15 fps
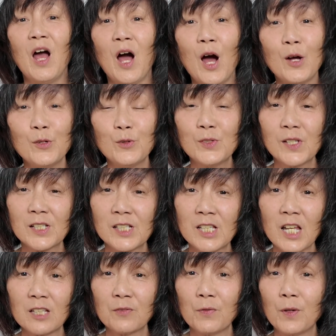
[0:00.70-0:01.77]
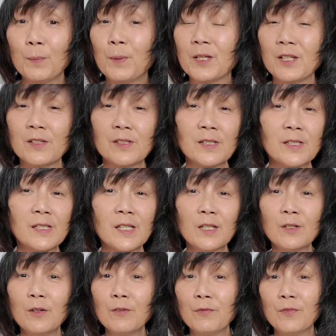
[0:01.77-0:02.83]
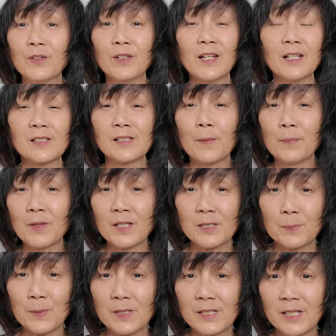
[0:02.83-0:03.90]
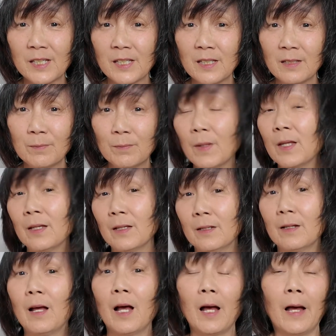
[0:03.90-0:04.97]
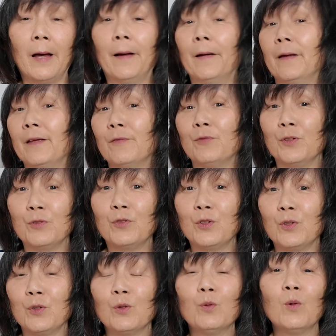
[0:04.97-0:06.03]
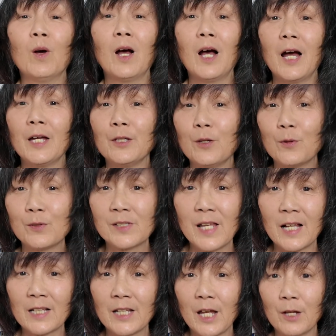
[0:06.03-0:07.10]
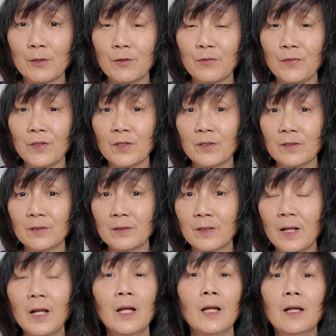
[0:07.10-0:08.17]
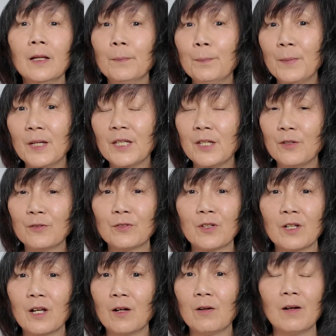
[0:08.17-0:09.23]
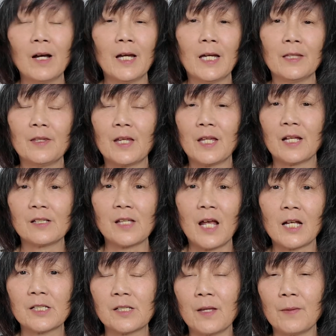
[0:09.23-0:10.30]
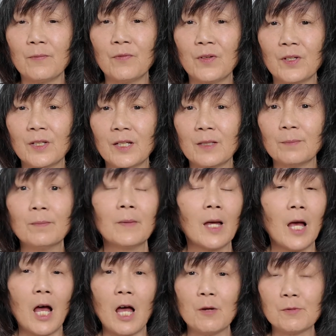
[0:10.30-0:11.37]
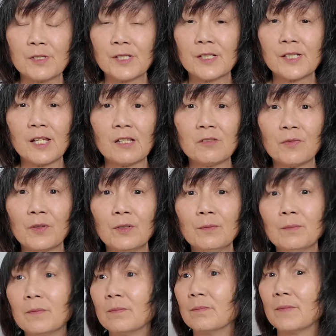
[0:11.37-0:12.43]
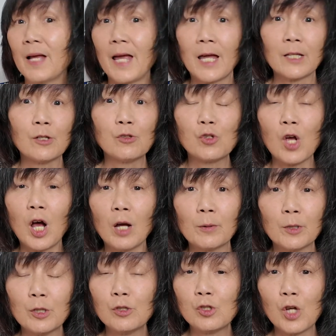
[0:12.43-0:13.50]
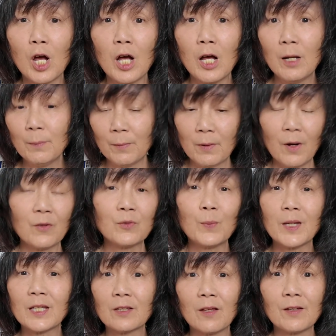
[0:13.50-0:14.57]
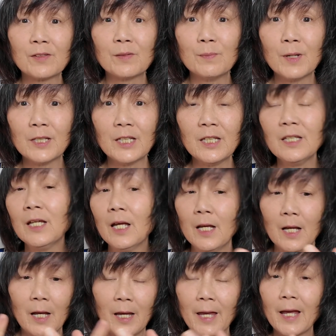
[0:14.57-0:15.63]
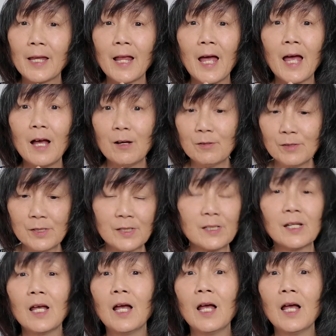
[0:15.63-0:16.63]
Are you successful, but you still feel like something's missing? If you do, I know exactly how you feel. Many years ago, I had that exact same feeling. I was successful. I had a good job. I was making lots of money. I had a house.